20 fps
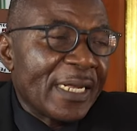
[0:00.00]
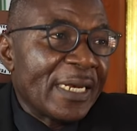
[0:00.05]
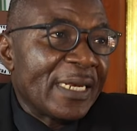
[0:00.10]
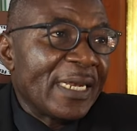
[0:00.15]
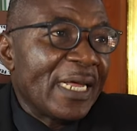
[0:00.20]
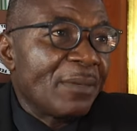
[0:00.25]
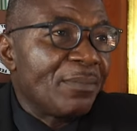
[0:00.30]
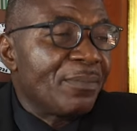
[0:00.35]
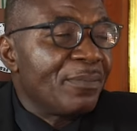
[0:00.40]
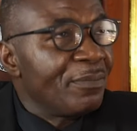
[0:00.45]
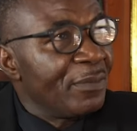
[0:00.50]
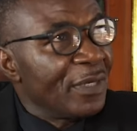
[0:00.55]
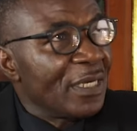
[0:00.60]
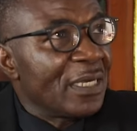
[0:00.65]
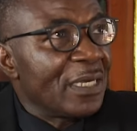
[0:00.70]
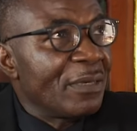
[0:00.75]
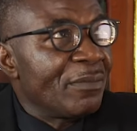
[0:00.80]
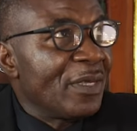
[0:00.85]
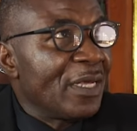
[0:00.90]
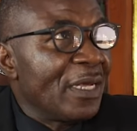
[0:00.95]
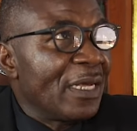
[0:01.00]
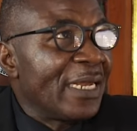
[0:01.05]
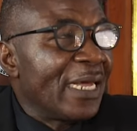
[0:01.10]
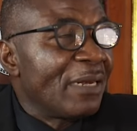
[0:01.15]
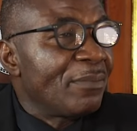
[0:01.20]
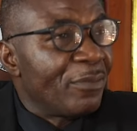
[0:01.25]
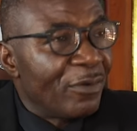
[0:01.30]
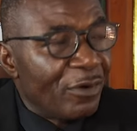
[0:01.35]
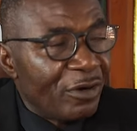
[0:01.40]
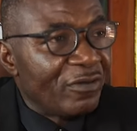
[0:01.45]
And
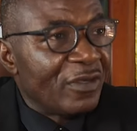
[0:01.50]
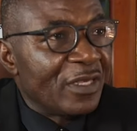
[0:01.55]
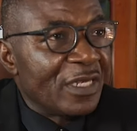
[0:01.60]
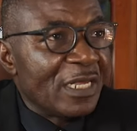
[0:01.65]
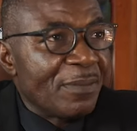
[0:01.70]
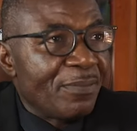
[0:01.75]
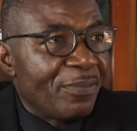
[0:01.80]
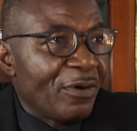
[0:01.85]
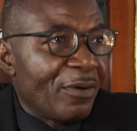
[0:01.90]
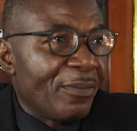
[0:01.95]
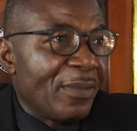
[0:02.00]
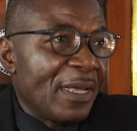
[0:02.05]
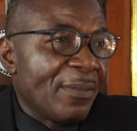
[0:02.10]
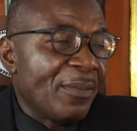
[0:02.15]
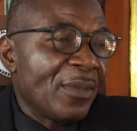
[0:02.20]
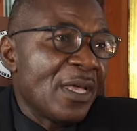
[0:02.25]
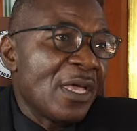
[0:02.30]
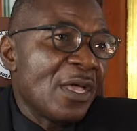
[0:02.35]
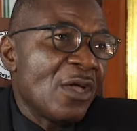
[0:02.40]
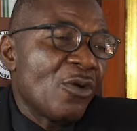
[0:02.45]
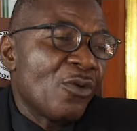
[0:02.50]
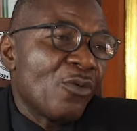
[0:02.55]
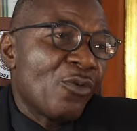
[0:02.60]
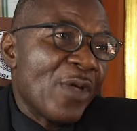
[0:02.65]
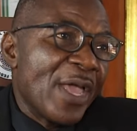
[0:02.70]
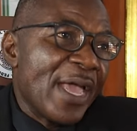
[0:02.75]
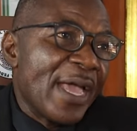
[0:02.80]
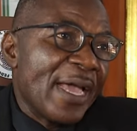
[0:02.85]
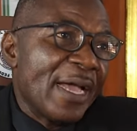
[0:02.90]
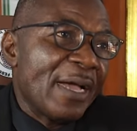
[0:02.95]
that brought in the problem
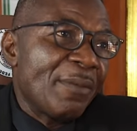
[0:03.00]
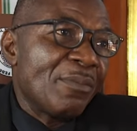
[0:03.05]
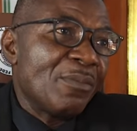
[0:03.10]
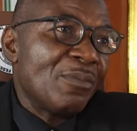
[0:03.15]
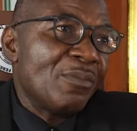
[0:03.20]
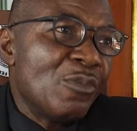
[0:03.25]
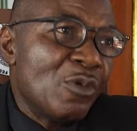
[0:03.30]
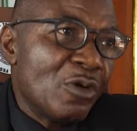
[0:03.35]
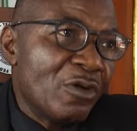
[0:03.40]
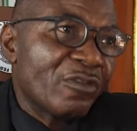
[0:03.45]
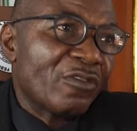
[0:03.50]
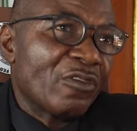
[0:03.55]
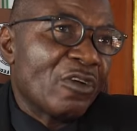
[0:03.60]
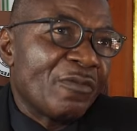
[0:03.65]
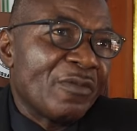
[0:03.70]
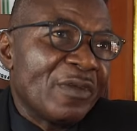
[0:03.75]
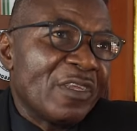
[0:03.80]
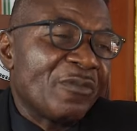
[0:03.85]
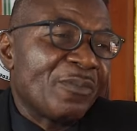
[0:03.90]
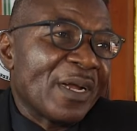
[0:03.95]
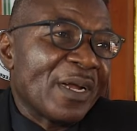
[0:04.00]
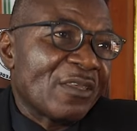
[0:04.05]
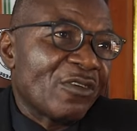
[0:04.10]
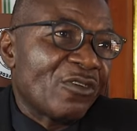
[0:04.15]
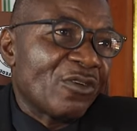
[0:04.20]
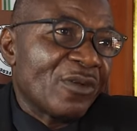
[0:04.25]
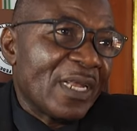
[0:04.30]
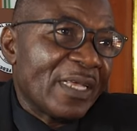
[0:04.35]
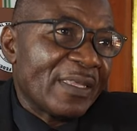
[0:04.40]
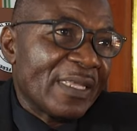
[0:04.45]
where most of these
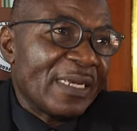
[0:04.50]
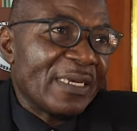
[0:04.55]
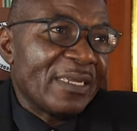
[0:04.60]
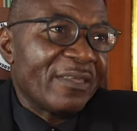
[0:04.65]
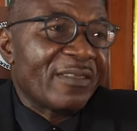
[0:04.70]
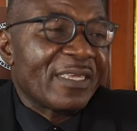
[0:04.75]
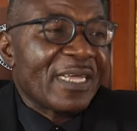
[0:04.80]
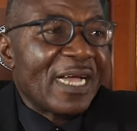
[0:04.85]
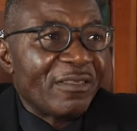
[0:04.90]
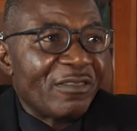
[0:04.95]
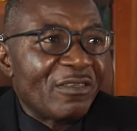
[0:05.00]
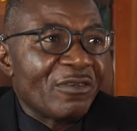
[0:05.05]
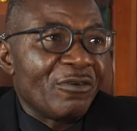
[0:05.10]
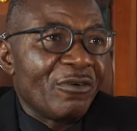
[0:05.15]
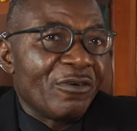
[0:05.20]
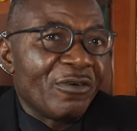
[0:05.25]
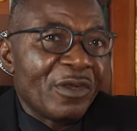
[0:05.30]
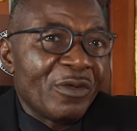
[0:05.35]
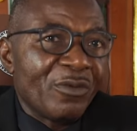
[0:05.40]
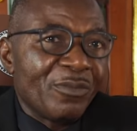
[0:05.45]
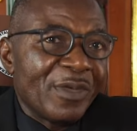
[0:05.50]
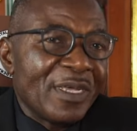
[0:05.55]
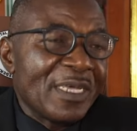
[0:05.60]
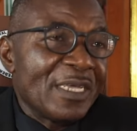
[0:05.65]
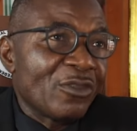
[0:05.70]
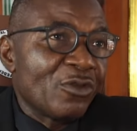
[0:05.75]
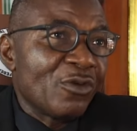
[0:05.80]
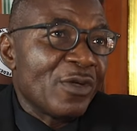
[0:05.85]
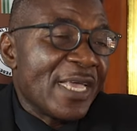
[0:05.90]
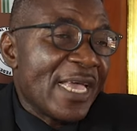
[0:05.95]
practitioners at this category
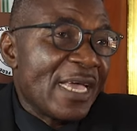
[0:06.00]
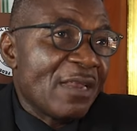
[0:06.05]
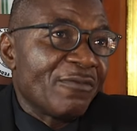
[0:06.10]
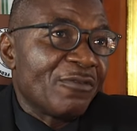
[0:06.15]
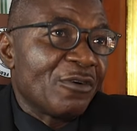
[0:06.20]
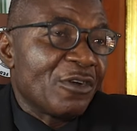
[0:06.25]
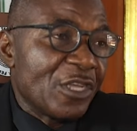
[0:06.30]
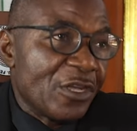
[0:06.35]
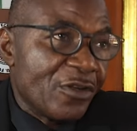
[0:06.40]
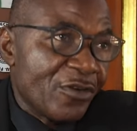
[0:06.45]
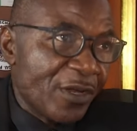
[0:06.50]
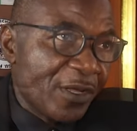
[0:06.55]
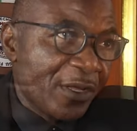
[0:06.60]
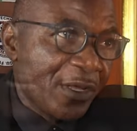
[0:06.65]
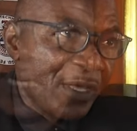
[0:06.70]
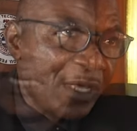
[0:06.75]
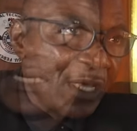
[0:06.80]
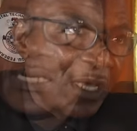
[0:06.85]
begin to yearn for degree.